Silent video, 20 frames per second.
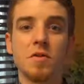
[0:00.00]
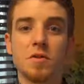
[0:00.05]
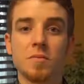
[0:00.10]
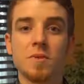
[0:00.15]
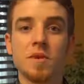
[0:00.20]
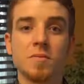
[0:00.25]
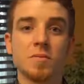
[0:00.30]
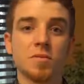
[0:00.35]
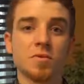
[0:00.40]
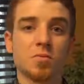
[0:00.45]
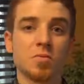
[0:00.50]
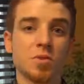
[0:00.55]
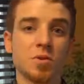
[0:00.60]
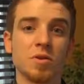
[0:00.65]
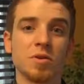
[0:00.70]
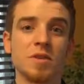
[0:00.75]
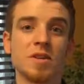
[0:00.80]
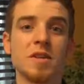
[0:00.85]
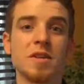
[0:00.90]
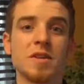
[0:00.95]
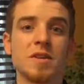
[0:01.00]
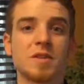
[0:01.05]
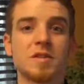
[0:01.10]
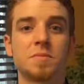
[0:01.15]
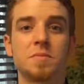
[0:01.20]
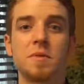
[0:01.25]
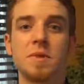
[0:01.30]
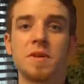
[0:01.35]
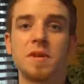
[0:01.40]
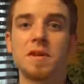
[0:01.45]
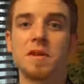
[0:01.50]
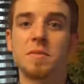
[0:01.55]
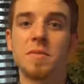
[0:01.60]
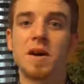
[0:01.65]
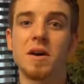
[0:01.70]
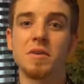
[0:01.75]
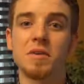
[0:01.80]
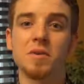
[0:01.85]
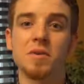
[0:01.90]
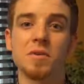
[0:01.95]
other people's words speaking
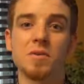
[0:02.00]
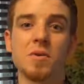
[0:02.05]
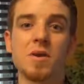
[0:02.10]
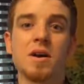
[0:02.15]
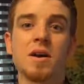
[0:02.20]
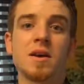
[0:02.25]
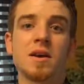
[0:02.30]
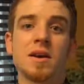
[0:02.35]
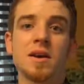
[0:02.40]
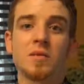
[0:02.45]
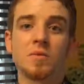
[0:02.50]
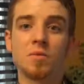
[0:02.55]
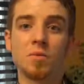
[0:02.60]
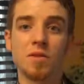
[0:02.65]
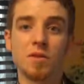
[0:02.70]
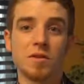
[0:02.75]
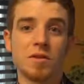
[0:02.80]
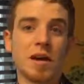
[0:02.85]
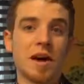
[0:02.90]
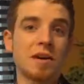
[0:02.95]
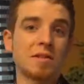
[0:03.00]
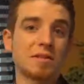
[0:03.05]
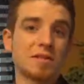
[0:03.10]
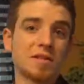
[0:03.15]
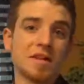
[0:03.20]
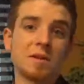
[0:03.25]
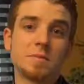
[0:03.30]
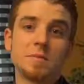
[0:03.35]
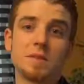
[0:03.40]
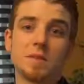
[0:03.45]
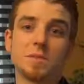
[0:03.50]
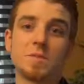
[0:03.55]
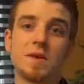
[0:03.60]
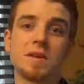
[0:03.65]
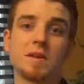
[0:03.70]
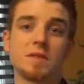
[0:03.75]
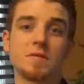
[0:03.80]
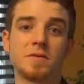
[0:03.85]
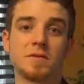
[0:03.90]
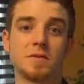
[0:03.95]
about you and with an outside
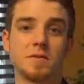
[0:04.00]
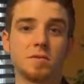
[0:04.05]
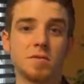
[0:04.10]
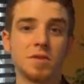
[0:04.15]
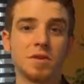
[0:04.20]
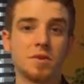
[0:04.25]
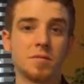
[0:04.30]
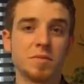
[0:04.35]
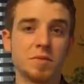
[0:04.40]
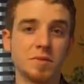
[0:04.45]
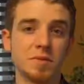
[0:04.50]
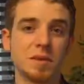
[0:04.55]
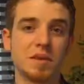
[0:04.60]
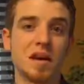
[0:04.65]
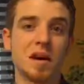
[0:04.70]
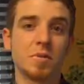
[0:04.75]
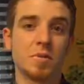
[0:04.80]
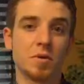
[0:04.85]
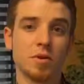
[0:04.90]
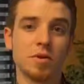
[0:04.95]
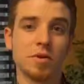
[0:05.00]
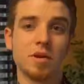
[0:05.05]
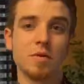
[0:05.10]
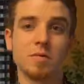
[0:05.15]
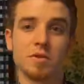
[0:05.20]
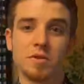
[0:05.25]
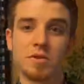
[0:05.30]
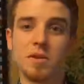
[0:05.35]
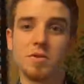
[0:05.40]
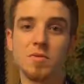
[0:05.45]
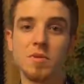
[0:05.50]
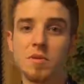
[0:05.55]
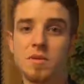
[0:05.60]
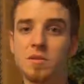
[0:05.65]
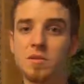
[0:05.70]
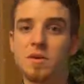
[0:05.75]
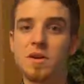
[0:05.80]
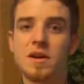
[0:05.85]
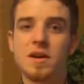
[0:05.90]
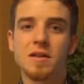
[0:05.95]
perspective. So it really builds a lot more credibility
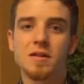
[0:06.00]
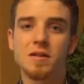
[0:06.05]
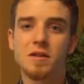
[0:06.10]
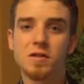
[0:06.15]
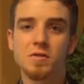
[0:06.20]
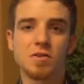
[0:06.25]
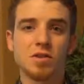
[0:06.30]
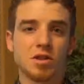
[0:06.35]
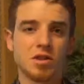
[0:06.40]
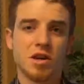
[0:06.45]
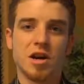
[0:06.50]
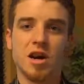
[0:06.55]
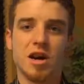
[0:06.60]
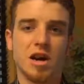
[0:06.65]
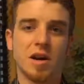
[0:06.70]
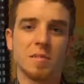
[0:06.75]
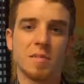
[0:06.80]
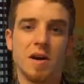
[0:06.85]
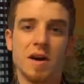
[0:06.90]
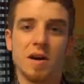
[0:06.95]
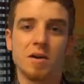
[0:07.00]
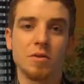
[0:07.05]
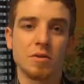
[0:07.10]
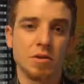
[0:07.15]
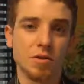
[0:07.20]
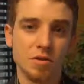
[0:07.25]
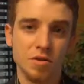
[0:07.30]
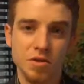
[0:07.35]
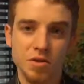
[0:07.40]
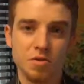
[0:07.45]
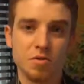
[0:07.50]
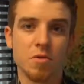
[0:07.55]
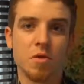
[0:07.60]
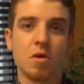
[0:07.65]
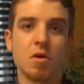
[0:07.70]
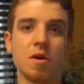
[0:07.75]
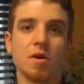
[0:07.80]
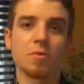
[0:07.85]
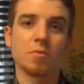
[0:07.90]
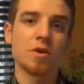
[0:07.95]
with you than you just talking about how good you
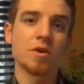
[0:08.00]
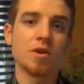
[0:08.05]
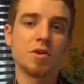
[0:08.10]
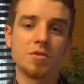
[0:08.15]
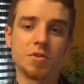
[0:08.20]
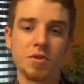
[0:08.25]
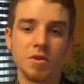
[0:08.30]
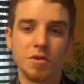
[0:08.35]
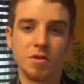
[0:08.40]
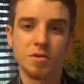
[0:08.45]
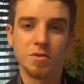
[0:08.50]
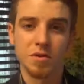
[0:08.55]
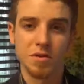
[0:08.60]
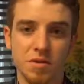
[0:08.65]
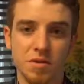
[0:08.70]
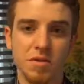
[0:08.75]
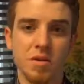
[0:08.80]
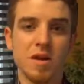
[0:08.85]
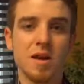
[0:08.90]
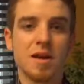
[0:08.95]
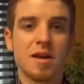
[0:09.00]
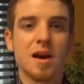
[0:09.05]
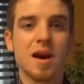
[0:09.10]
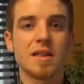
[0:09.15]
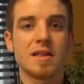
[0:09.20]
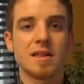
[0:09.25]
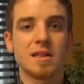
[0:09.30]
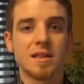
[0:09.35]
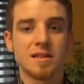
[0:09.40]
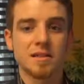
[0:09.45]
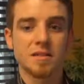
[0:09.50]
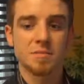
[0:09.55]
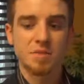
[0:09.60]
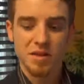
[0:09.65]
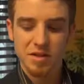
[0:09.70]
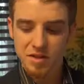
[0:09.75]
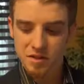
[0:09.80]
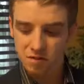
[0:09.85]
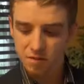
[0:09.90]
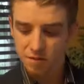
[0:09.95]
are and what you can So I think that's a
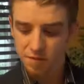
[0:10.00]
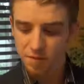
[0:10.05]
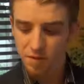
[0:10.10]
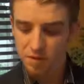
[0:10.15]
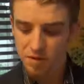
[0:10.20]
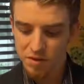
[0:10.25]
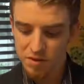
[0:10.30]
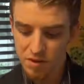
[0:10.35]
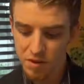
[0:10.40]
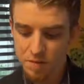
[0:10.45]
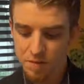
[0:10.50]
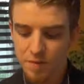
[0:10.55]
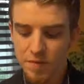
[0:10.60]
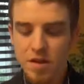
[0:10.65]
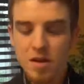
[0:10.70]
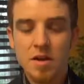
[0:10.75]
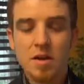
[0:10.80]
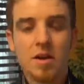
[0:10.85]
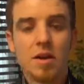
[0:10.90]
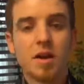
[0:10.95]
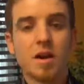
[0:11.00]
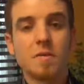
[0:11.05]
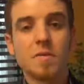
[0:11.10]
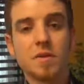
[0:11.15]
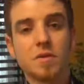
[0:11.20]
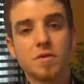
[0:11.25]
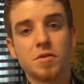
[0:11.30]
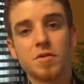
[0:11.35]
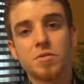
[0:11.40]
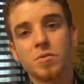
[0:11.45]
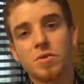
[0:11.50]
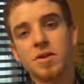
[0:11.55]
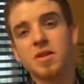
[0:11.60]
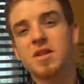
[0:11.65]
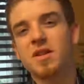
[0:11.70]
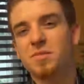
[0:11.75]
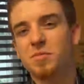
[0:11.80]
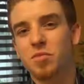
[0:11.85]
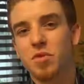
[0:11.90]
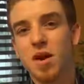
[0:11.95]
big deal to focus on. The third
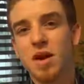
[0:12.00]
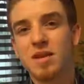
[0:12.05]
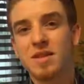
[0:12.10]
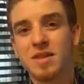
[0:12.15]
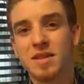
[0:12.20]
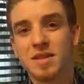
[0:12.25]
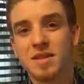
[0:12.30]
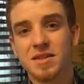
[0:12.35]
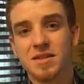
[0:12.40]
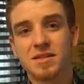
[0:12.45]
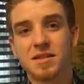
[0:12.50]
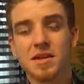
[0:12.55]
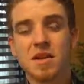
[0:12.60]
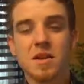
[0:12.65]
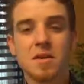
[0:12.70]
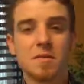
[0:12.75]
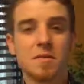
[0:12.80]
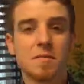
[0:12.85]
one is process.